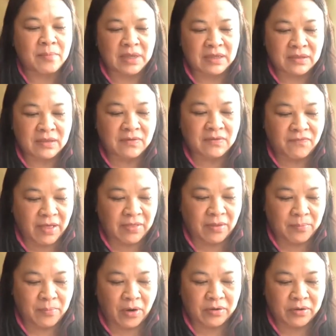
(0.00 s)
in the
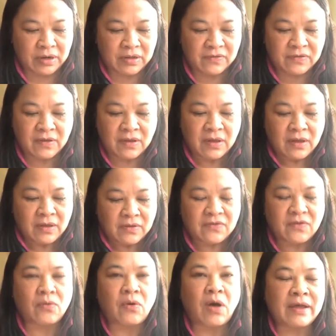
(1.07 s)
developed markets.
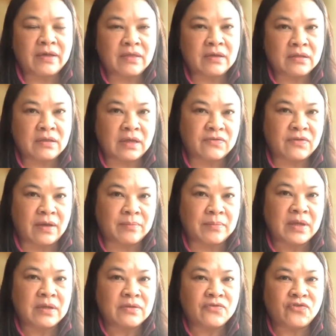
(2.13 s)
So I think that
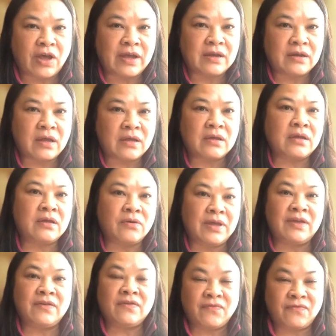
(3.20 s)
China
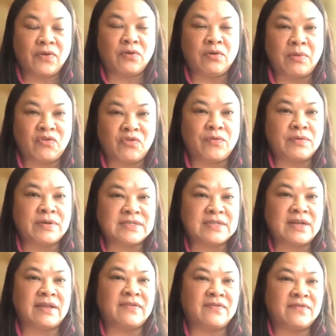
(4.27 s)
is very much focused
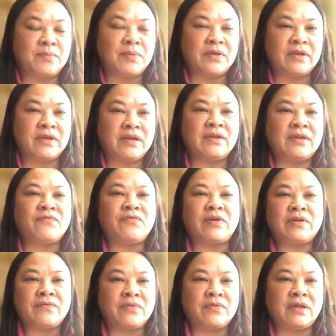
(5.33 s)
on stability in
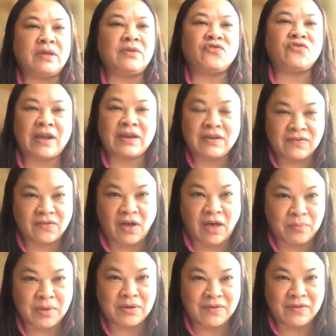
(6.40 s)
front of the Chinese
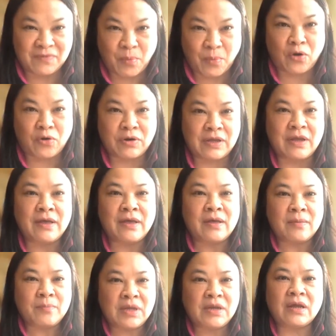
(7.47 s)
Communist Party
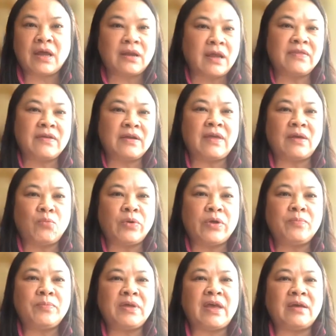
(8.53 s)
meeting, and I think they
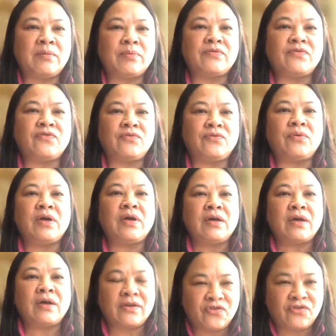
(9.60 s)
will be able to
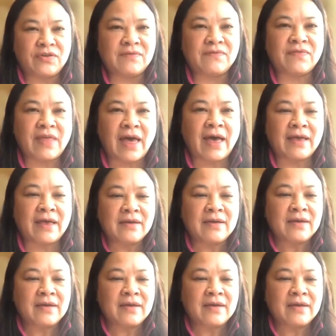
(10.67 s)
achieve that.